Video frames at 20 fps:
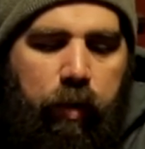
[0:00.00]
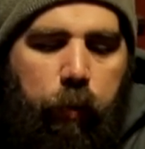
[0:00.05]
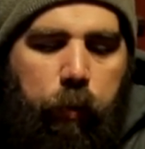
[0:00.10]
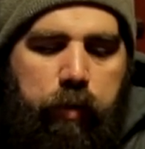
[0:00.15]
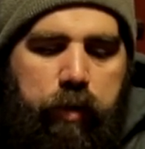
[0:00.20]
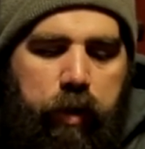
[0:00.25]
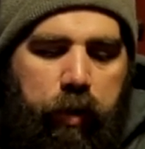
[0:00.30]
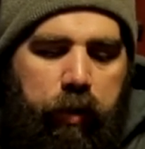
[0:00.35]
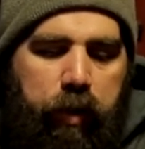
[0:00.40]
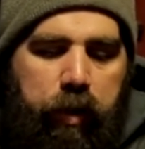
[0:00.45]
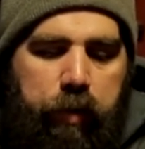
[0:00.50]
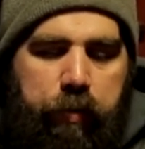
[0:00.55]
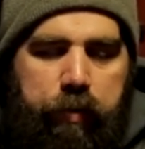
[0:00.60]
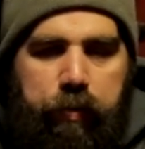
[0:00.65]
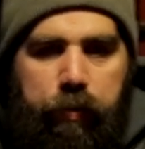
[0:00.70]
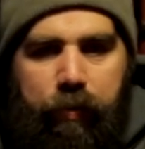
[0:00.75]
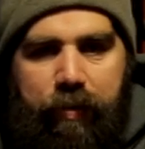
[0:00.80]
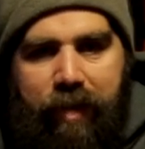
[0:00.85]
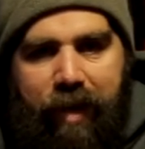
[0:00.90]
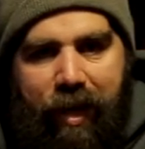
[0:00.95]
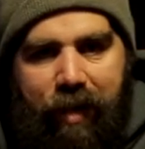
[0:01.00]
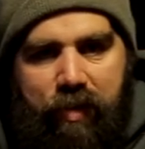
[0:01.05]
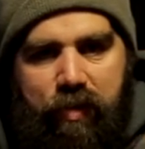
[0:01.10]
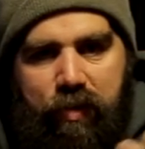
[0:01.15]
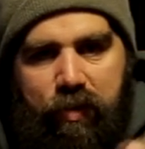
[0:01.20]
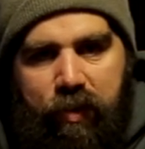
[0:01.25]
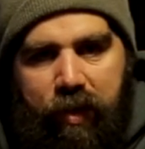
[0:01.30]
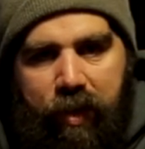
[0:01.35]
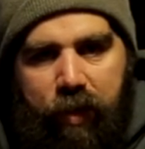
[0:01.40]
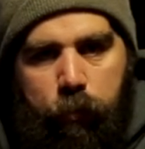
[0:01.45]
which I'll use to
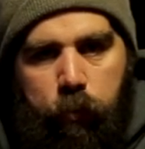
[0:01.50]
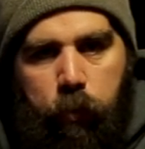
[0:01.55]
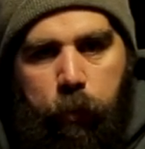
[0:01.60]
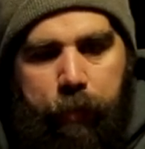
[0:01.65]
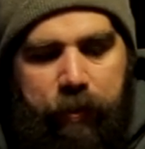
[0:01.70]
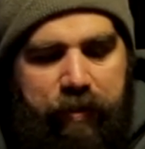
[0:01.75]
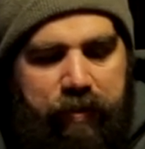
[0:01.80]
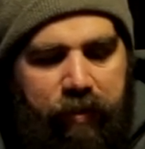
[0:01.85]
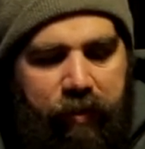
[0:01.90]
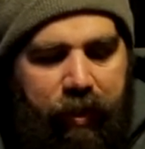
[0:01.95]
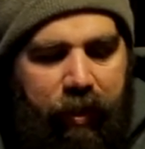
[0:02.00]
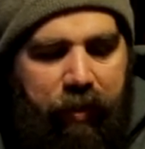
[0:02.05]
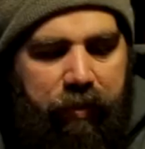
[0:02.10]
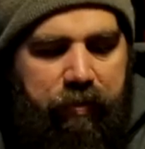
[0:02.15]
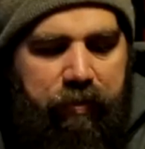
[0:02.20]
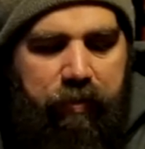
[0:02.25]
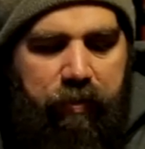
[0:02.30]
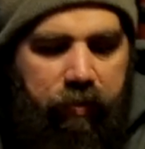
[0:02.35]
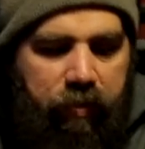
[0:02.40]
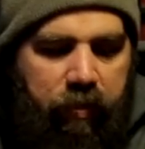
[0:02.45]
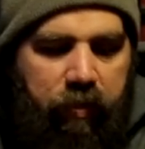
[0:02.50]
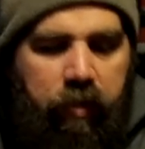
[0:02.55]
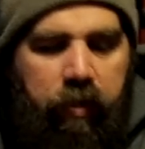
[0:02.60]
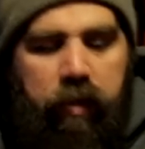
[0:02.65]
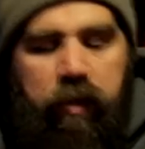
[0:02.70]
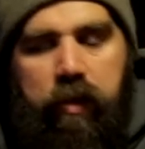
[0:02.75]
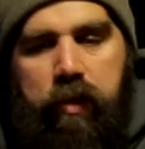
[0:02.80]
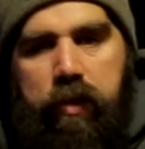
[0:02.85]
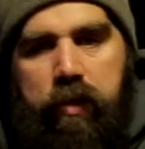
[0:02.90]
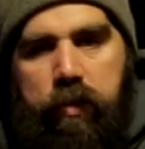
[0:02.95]
attach the whoopee slings
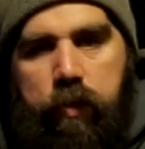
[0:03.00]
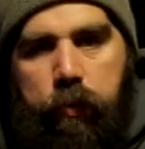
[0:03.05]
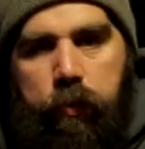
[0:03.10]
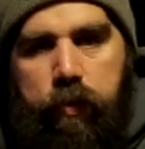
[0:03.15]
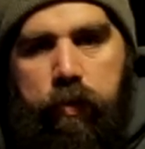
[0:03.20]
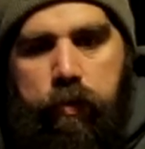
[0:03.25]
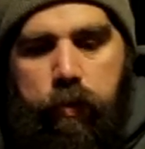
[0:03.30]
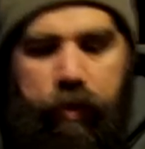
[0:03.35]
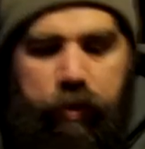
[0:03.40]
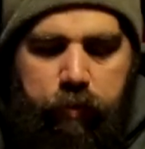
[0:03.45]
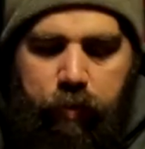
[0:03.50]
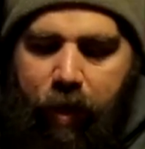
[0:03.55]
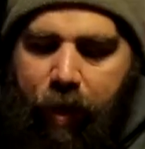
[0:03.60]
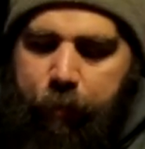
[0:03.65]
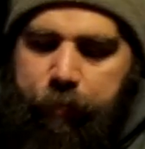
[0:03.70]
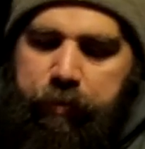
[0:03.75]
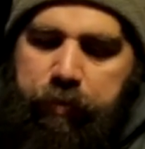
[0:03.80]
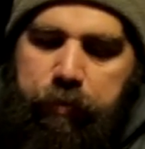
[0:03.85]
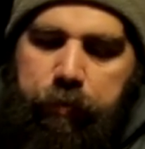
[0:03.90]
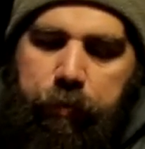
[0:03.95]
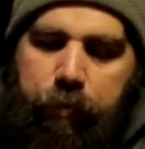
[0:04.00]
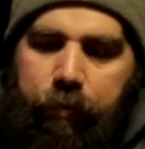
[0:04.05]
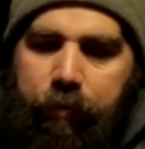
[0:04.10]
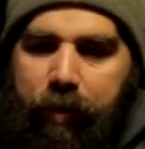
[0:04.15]
to the tree straps.